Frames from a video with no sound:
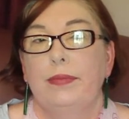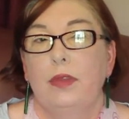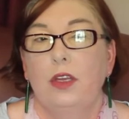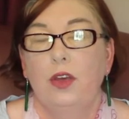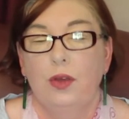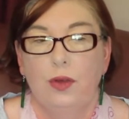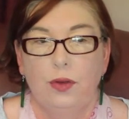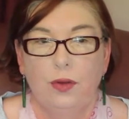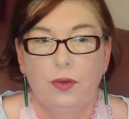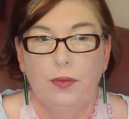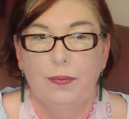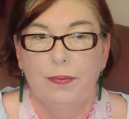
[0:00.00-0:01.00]

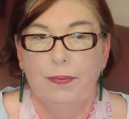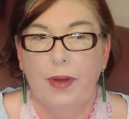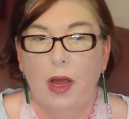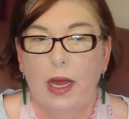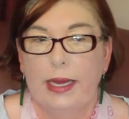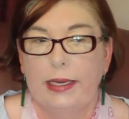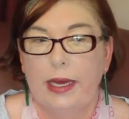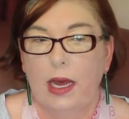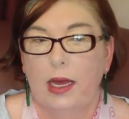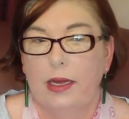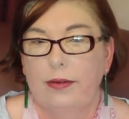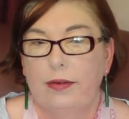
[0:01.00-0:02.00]
you buy
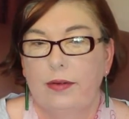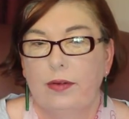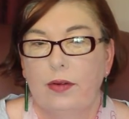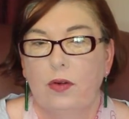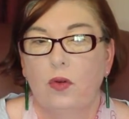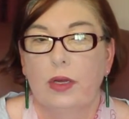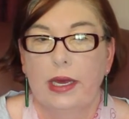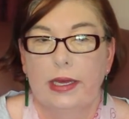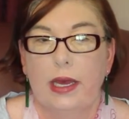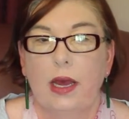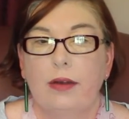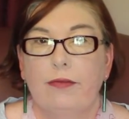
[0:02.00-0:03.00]
yarn or get
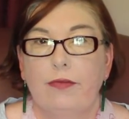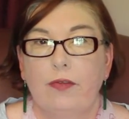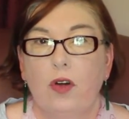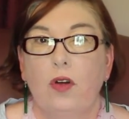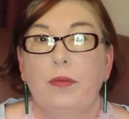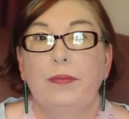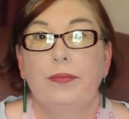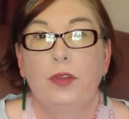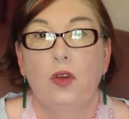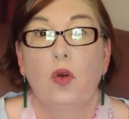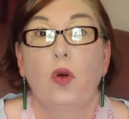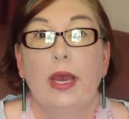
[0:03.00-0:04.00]
yarn from
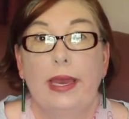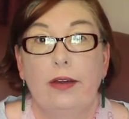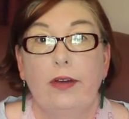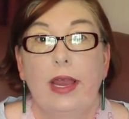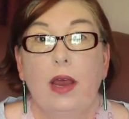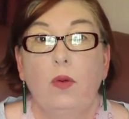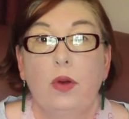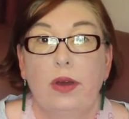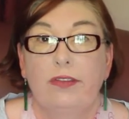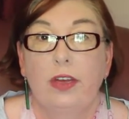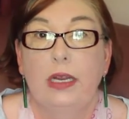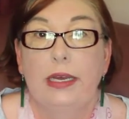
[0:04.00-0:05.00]
your area,
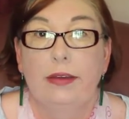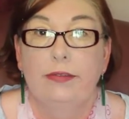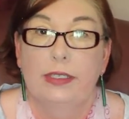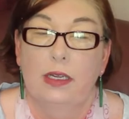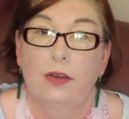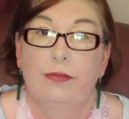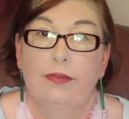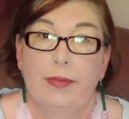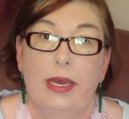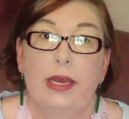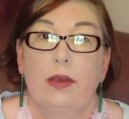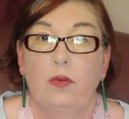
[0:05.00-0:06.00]
wherever you live. So for
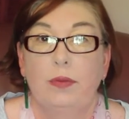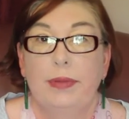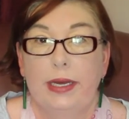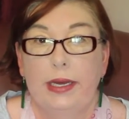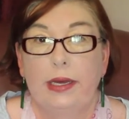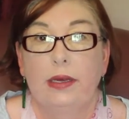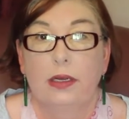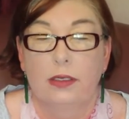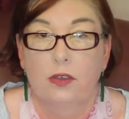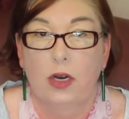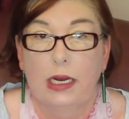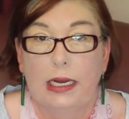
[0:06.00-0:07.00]
me it would be
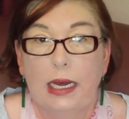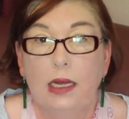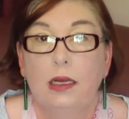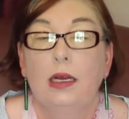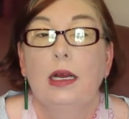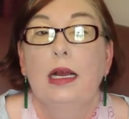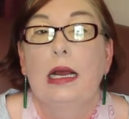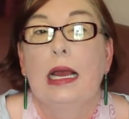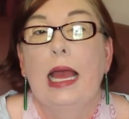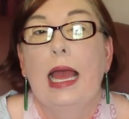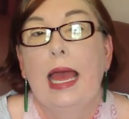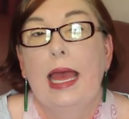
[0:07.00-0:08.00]
Australia,
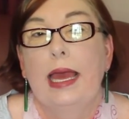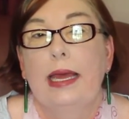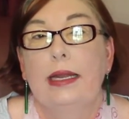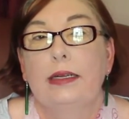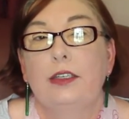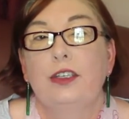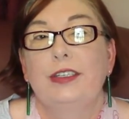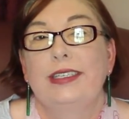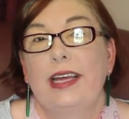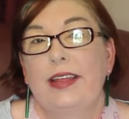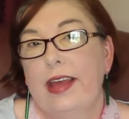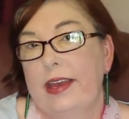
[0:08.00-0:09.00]
and you
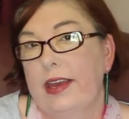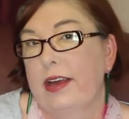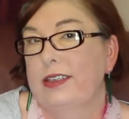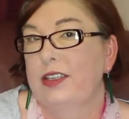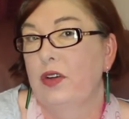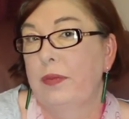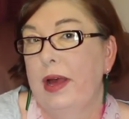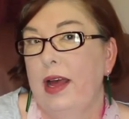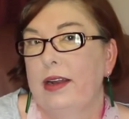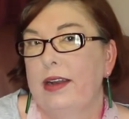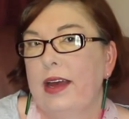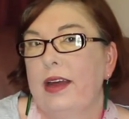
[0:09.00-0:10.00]
send that yarn to your
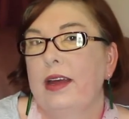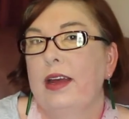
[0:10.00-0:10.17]
partner,